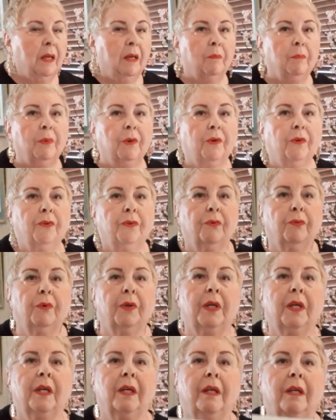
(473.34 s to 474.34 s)
Book
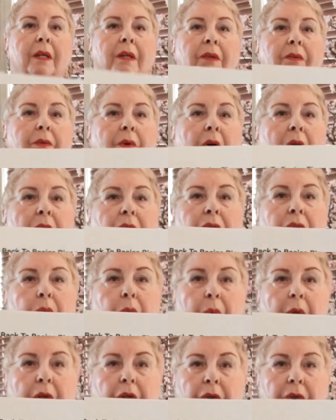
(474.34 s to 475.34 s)
3 is also
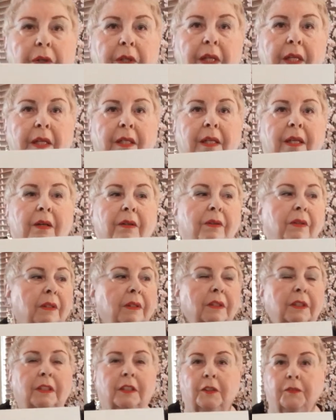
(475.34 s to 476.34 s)
what you need. Now
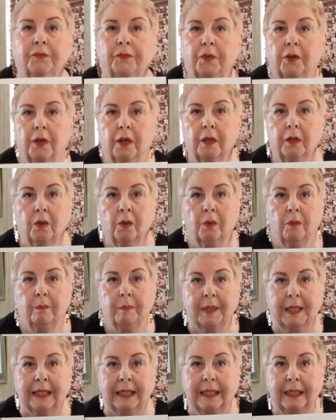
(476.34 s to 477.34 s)
this is for
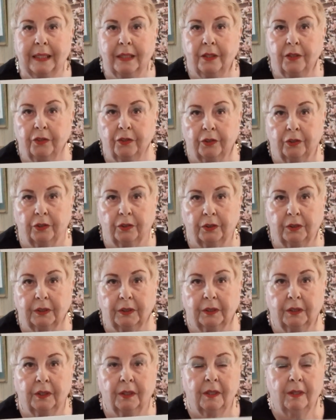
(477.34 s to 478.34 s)

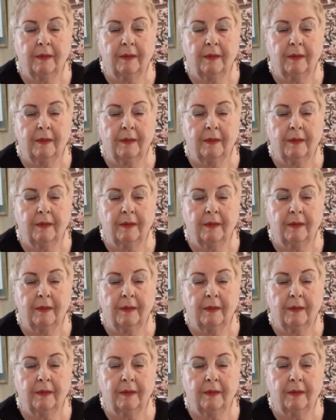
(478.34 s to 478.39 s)
beginners.